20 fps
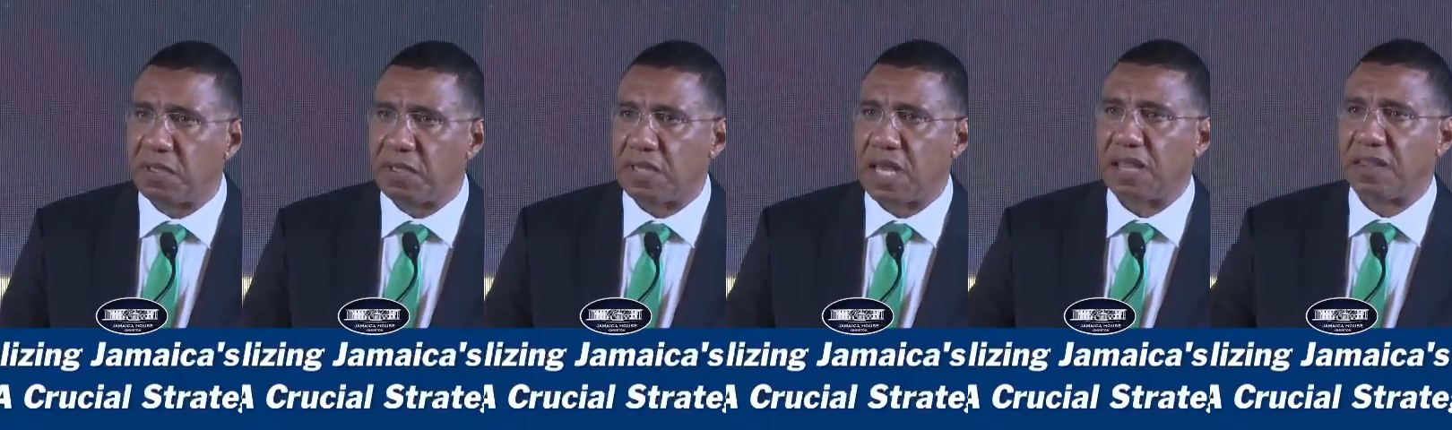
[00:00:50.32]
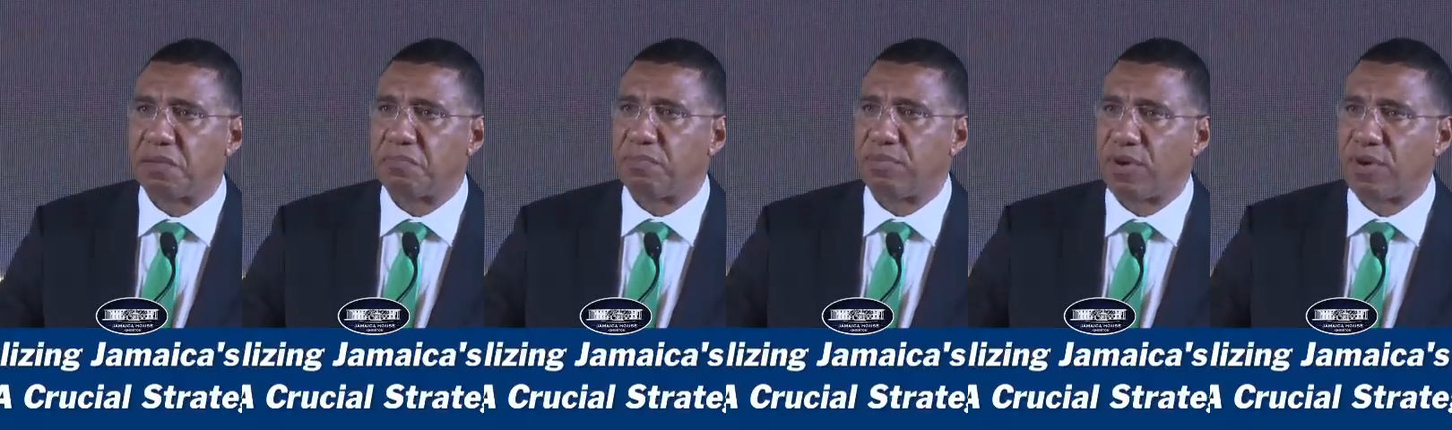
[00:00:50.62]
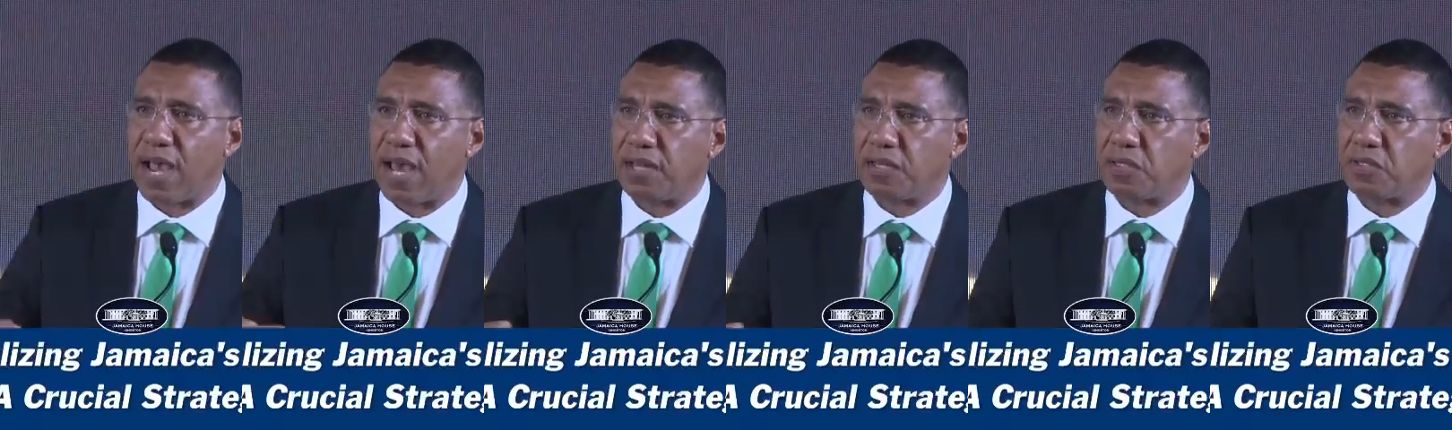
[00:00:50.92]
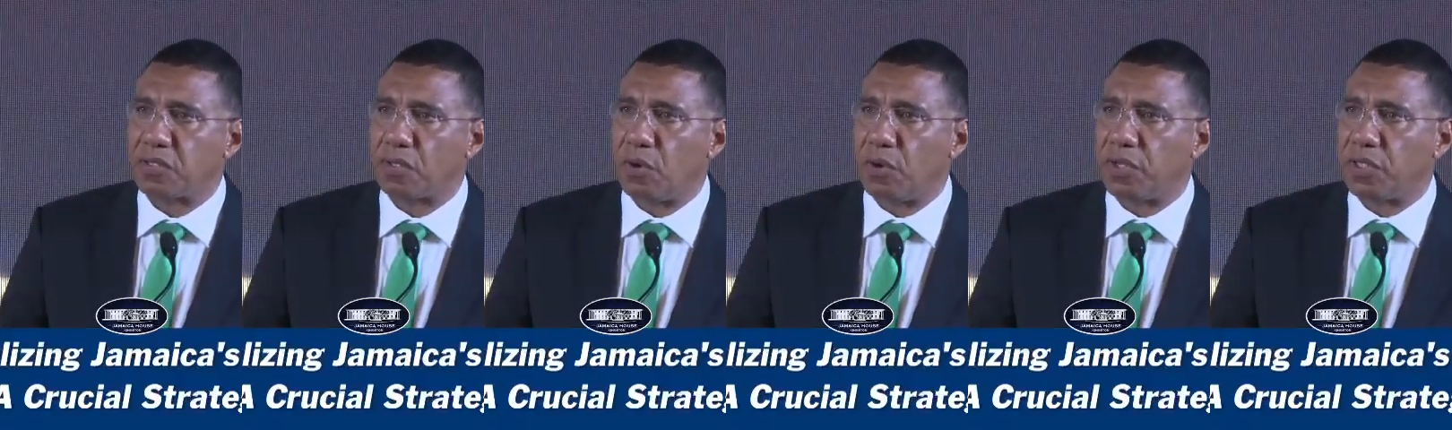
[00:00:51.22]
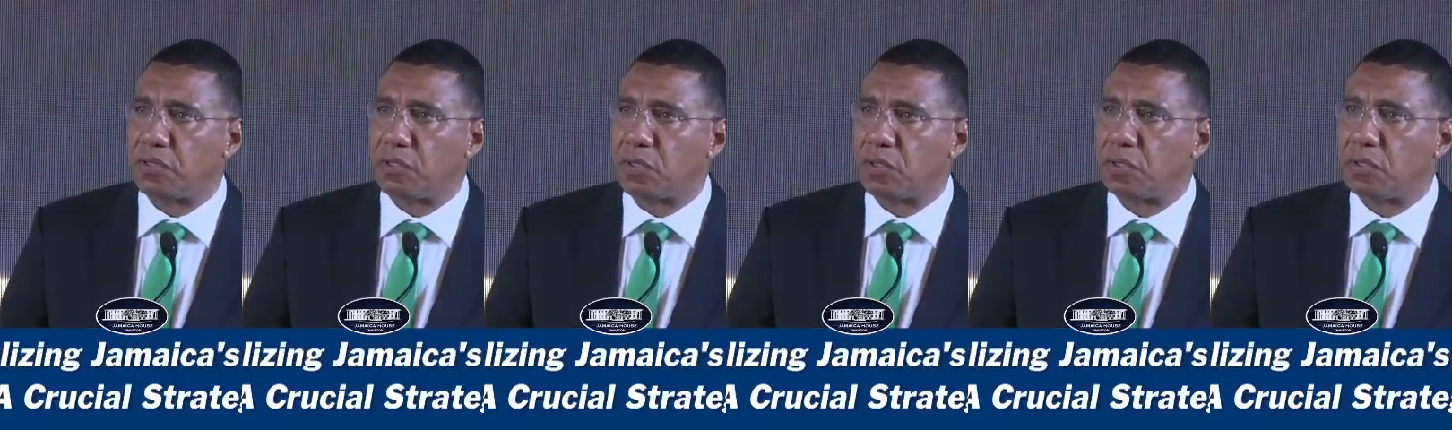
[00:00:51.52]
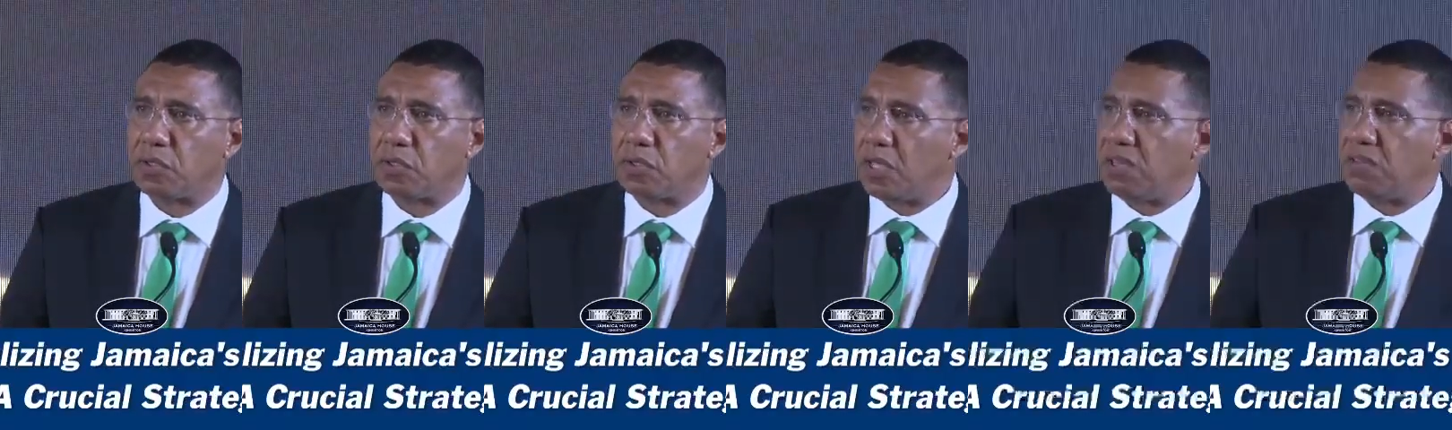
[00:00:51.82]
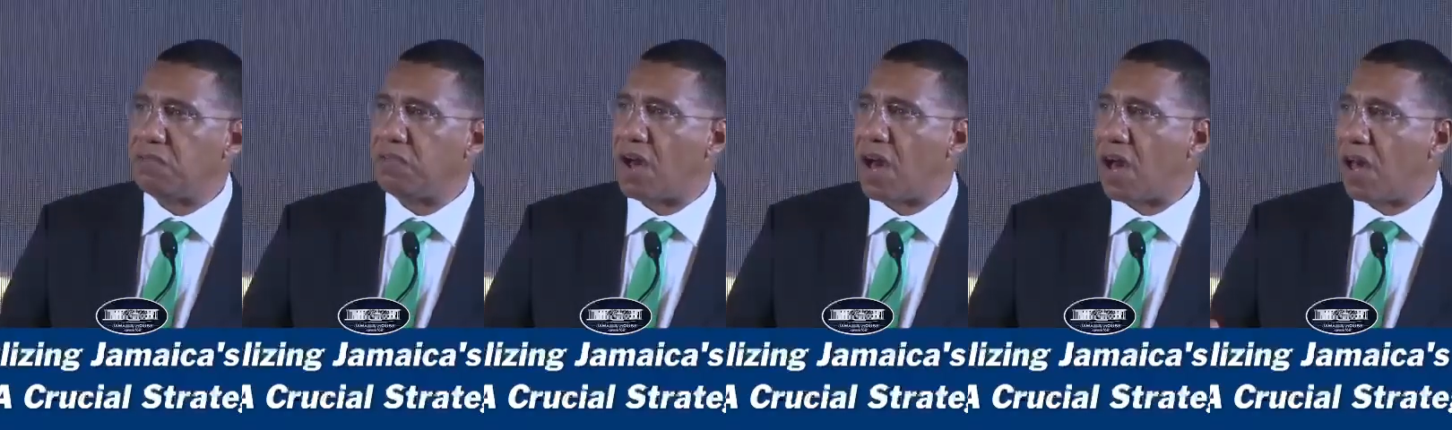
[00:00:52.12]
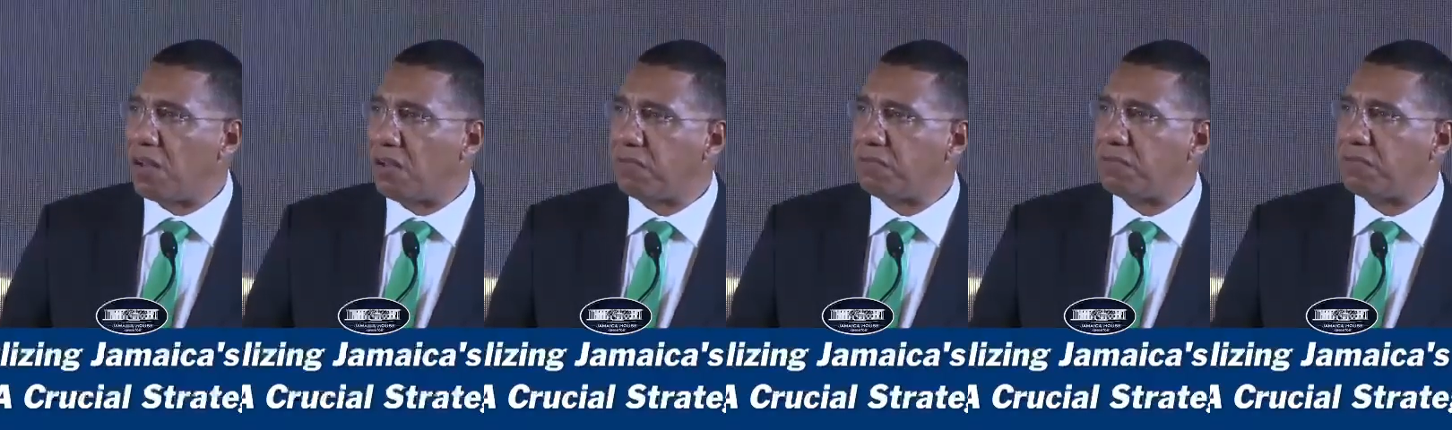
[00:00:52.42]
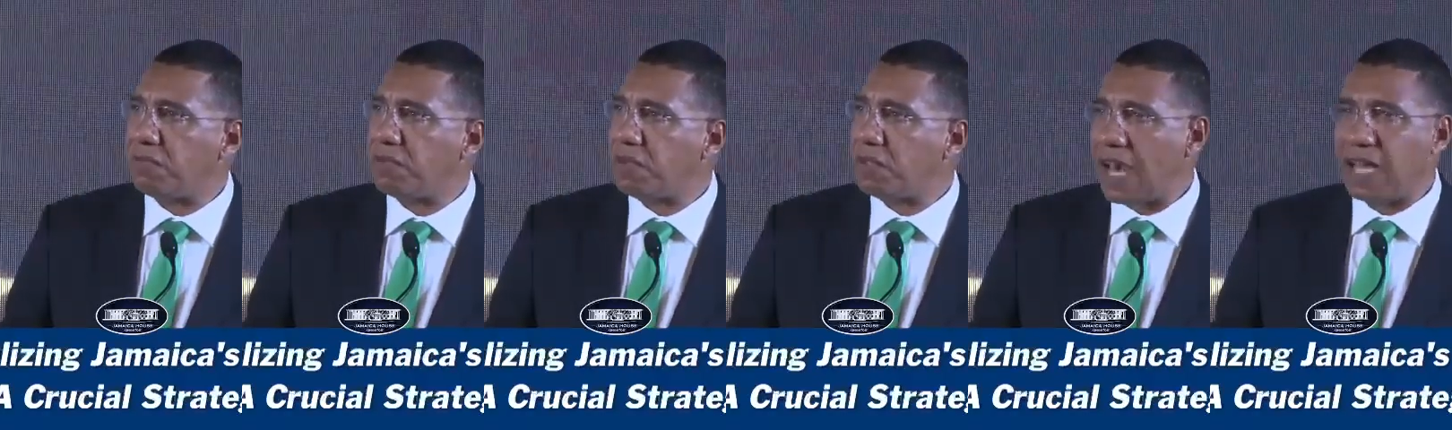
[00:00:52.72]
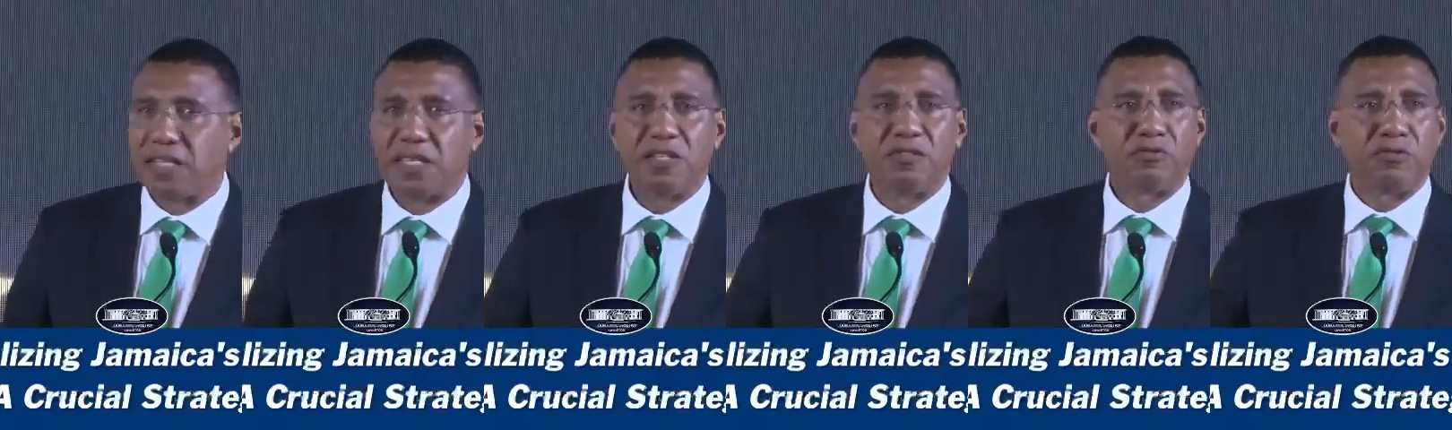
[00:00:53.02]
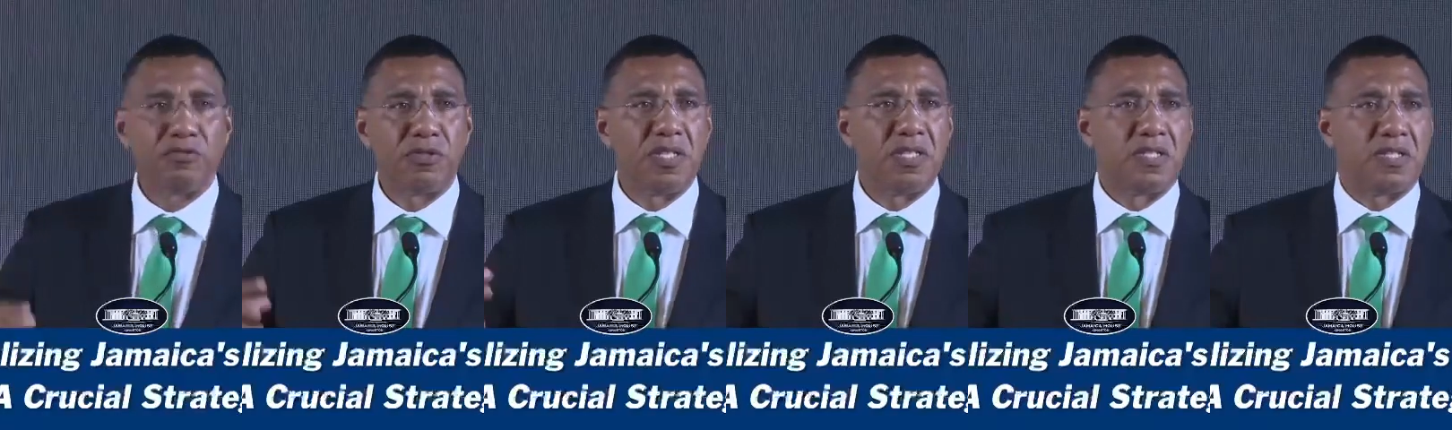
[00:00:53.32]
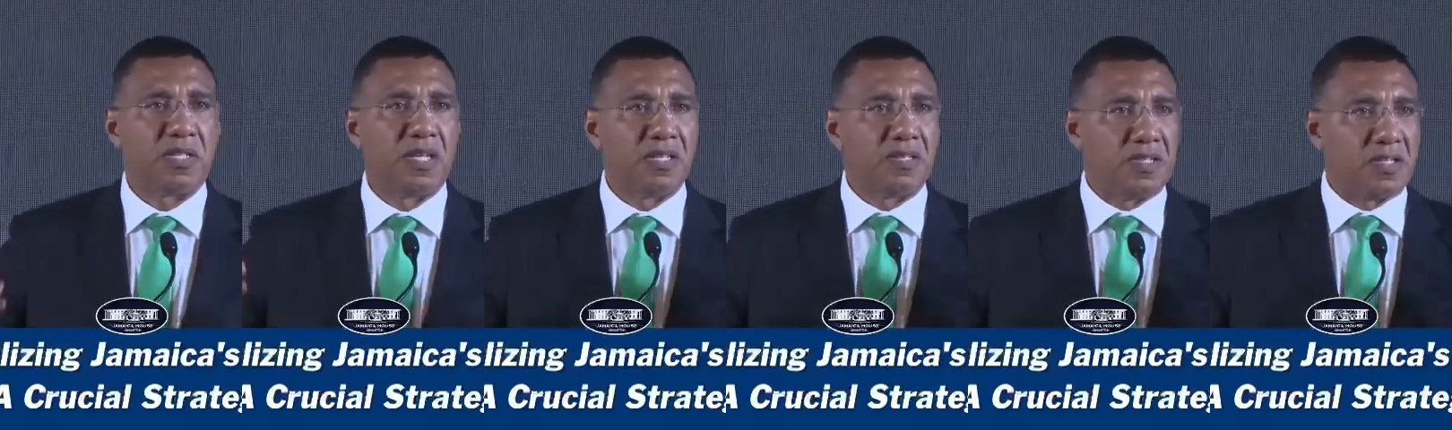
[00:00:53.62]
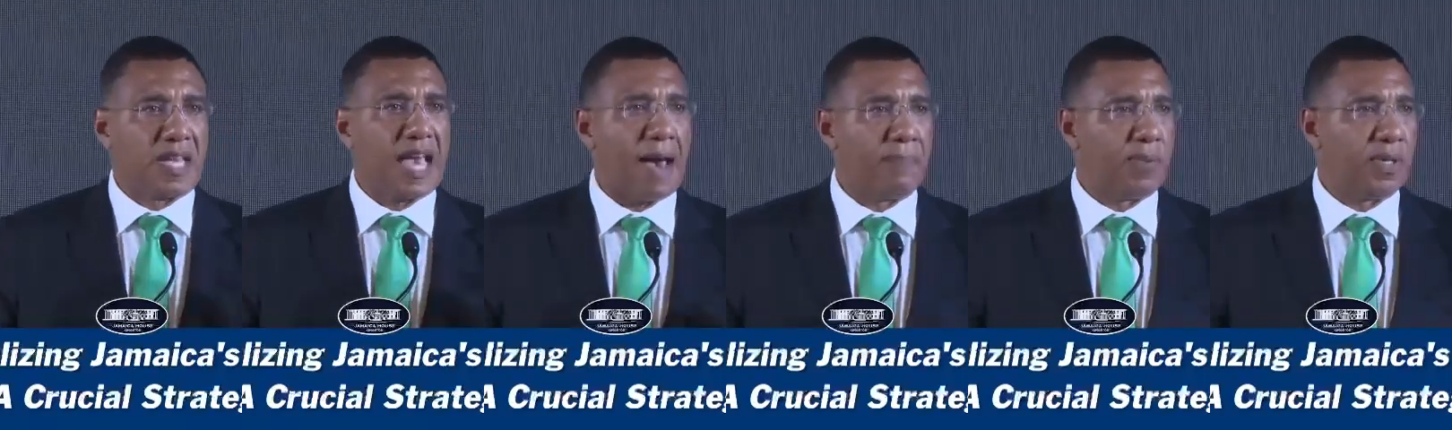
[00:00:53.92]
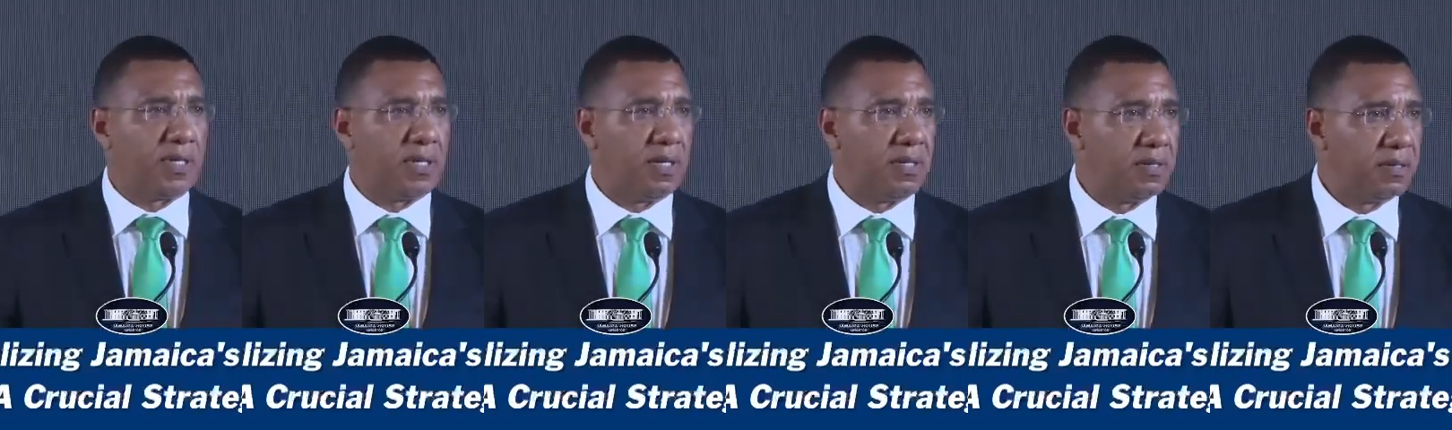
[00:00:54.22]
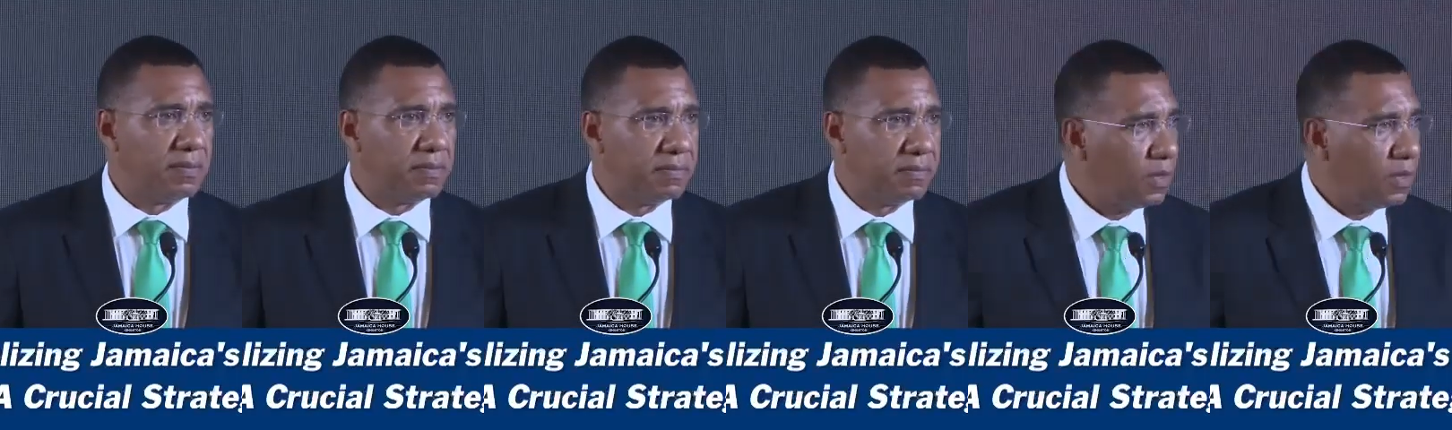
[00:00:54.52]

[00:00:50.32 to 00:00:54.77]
that the brand is going to evolve and increase its capital